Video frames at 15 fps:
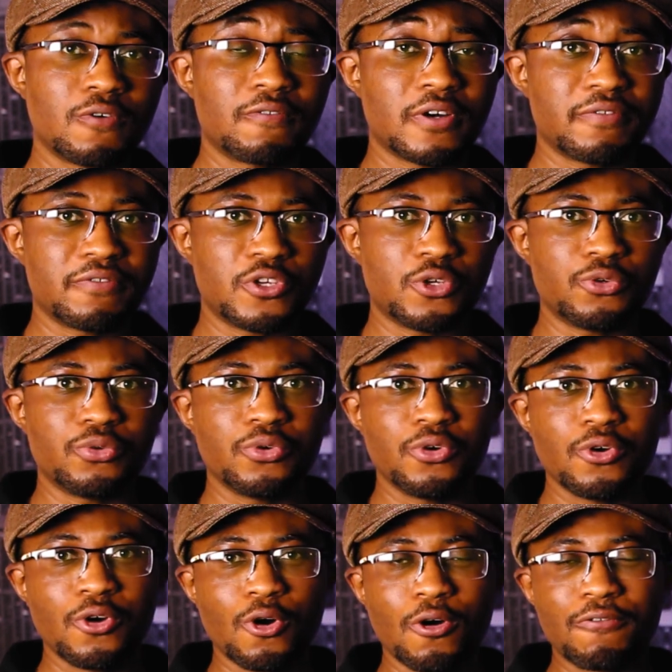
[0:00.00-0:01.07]
overview
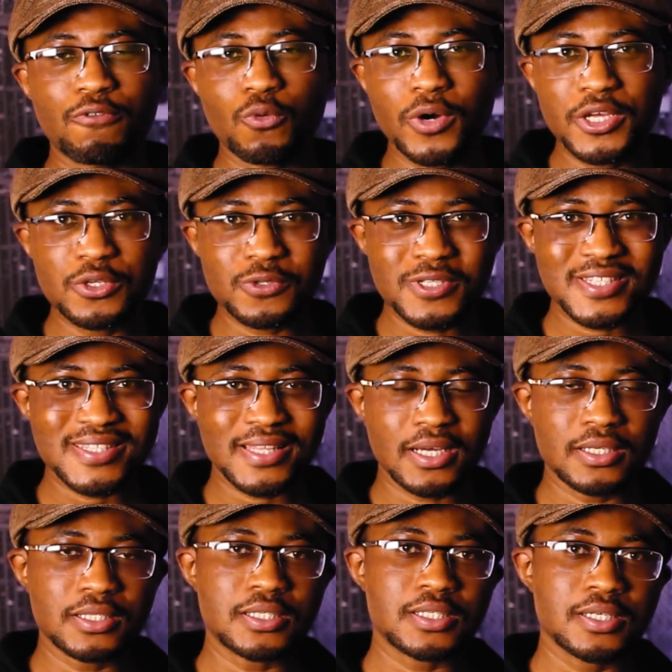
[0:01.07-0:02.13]
of where you
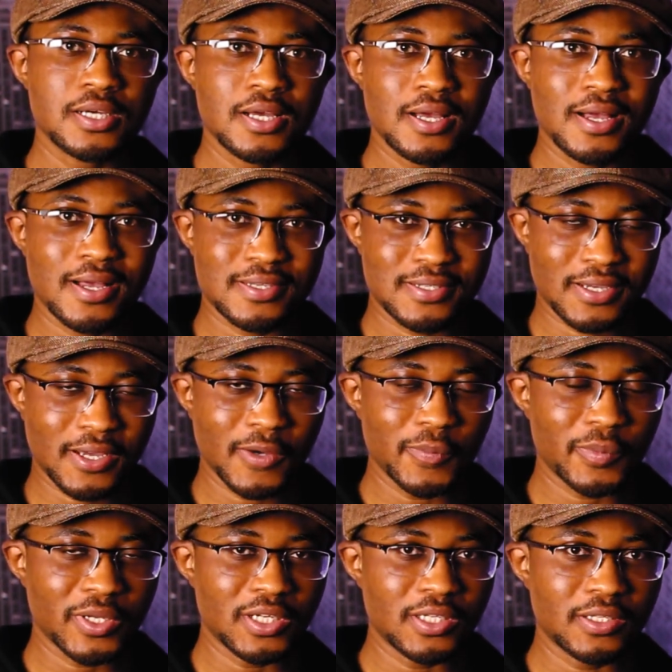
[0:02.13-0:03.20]
stand as a
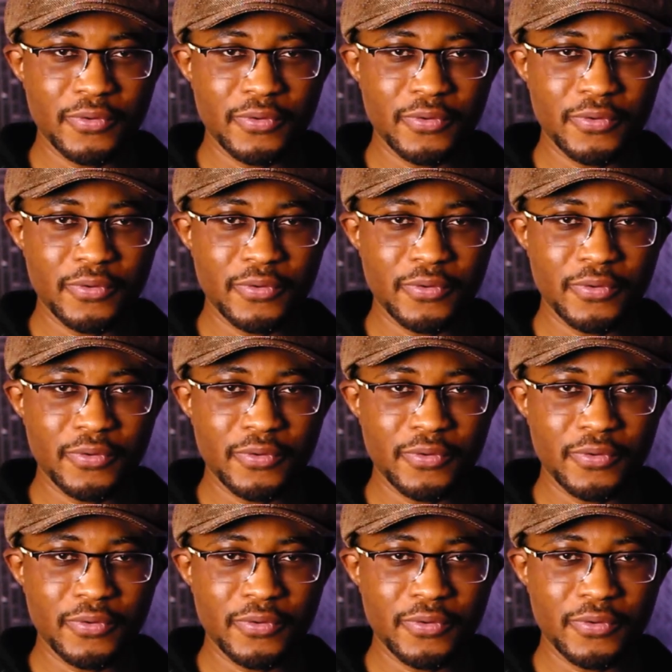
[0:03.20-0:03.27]
company.